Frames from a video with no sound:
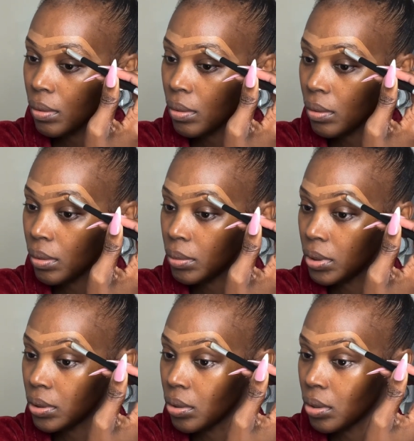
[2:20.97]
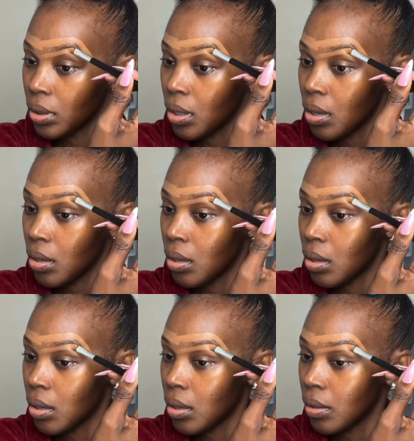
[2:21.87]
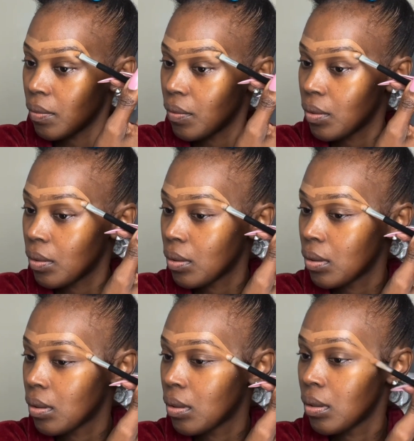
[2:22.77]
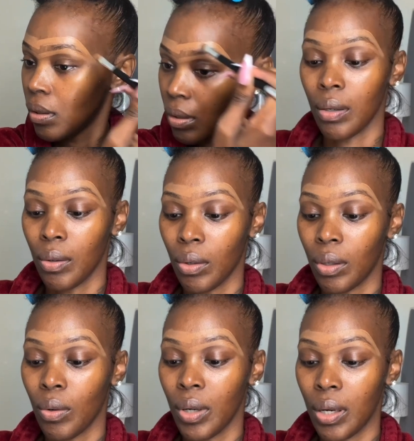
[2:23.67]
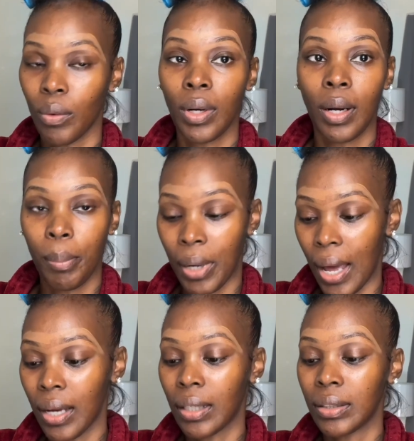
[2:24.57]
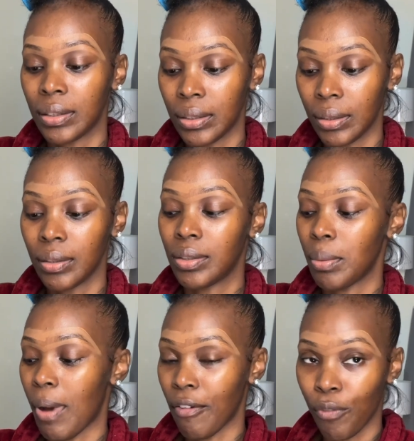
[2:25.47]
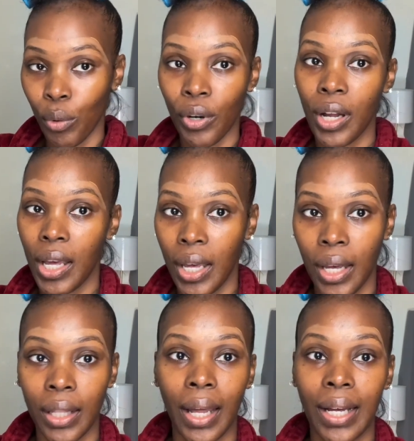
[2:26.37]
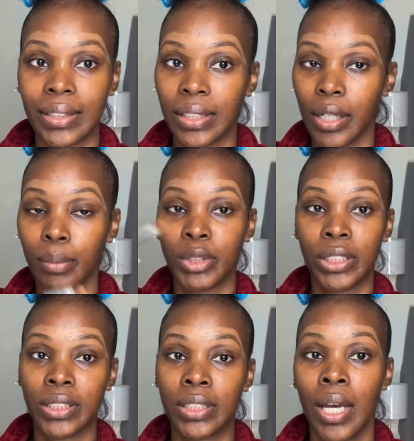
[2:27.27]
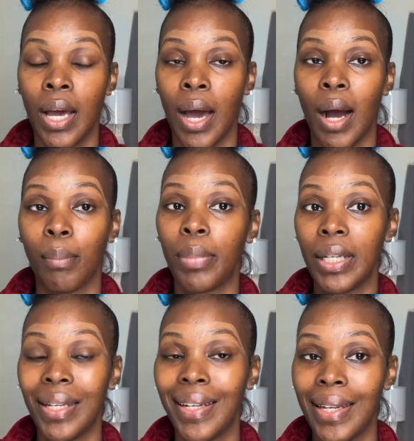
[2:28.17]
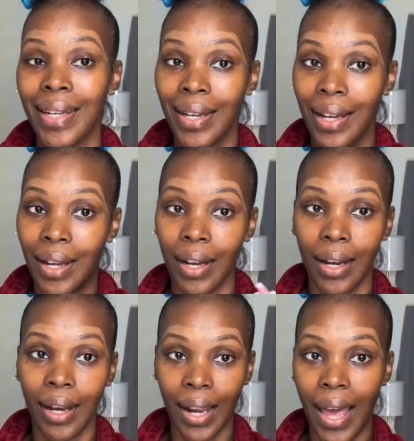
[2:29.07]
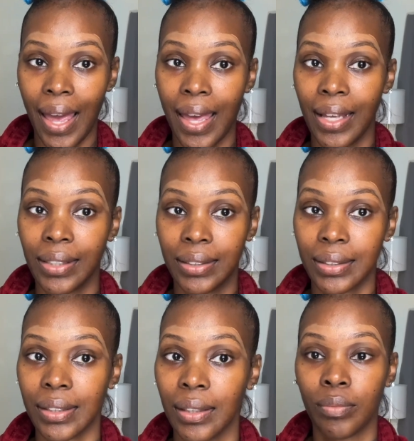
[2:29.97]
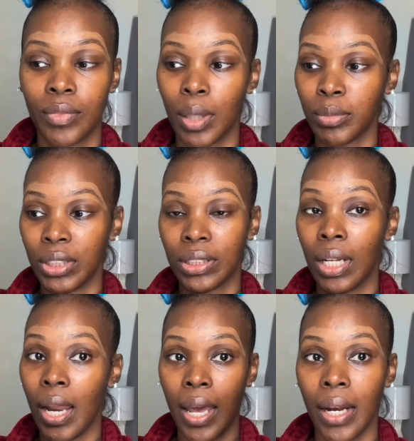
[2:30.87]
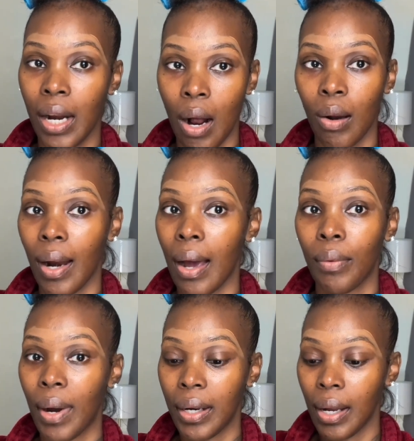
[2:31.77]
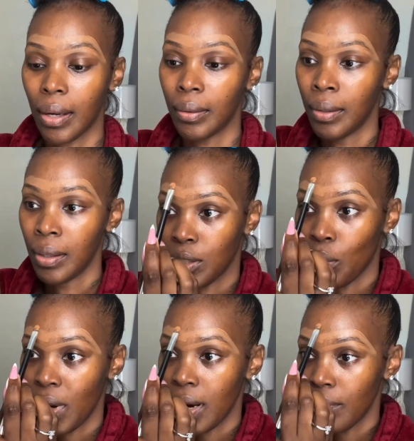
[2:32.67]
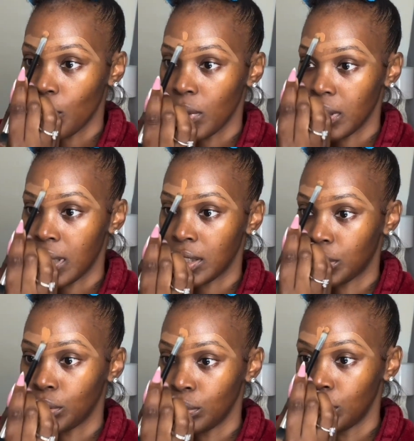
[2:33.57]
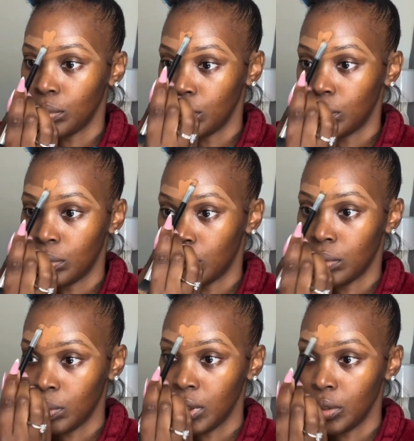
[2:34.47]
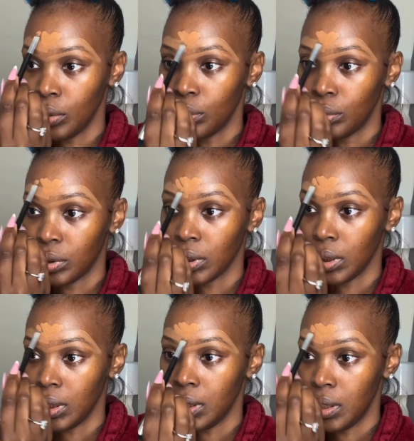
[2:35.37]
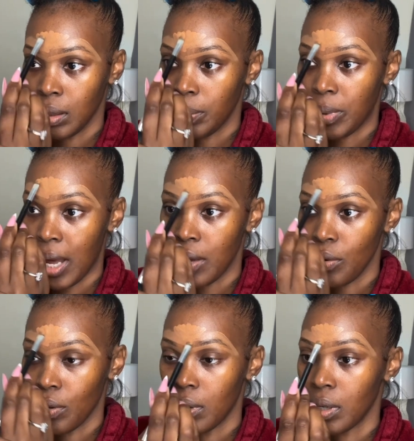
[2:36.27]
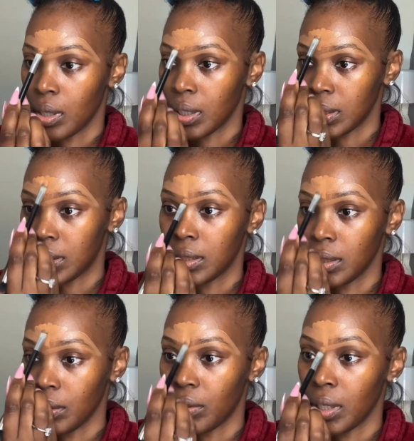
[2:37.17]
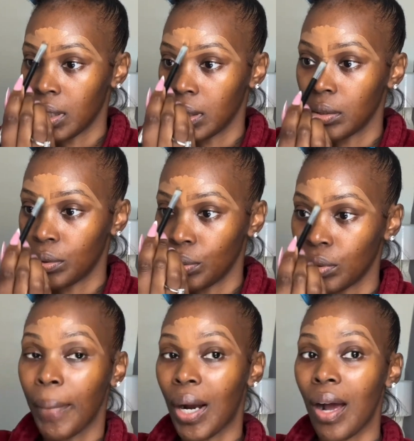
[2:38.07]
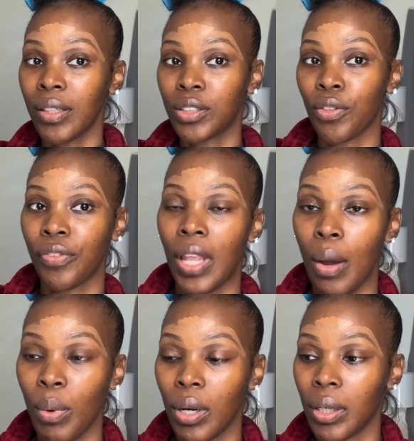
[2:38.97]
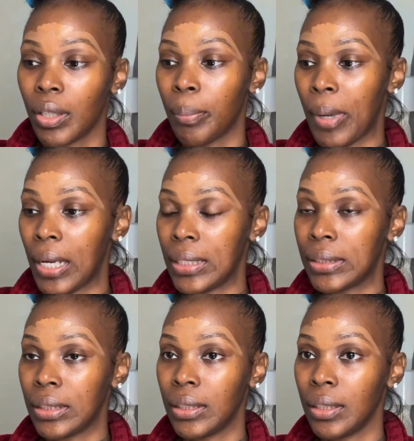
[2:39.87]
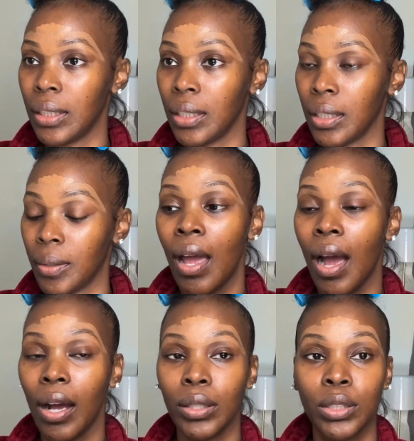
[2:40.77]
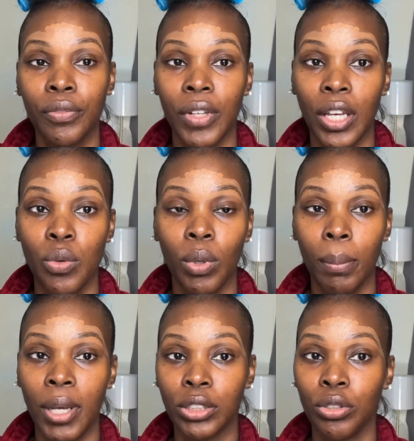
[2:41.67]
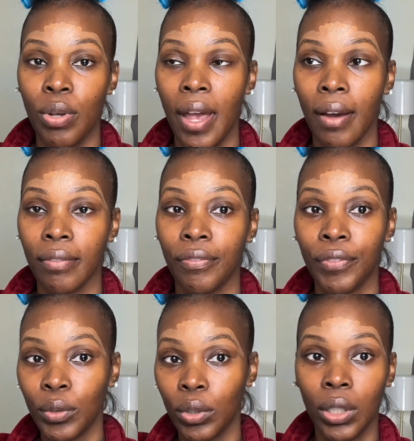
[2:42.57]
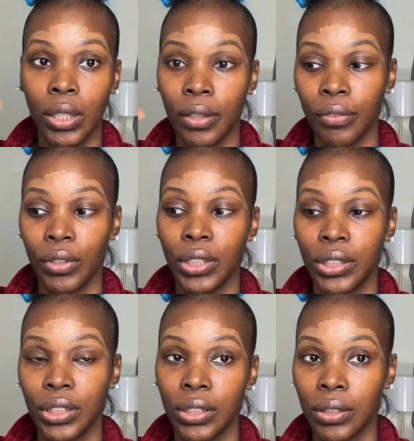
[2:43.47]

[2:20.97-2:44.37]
So I'm just gonna carve. I'm gonna go ahead on and apply concealer to my forehead. Like I said, I'm blending last. I'm just laying it all out right now. So everywhere that you would usually apply your concealer and contour. But I also feel like with underpainting, I also feel like you wanna make sure you have full coverage.